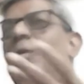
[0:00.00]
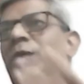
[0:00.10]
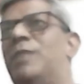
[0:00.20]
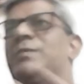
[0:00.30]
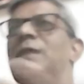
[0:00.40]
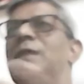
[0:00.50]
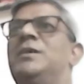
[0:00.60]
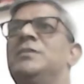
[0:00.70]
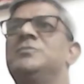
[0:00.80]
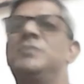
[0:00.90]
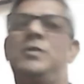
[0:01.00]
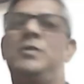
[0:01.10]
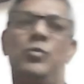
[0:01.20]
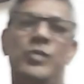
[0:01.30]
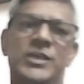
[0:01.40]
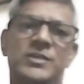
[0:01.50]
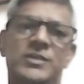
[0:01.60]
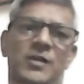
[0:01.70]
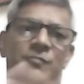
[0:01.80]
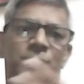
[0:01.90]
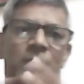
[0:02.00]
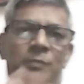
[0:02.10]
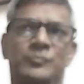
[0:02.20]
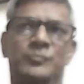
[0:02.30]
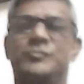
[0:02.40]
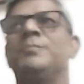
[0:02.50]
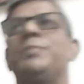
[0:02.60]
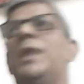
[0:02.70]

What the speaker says: One of them is weak forms.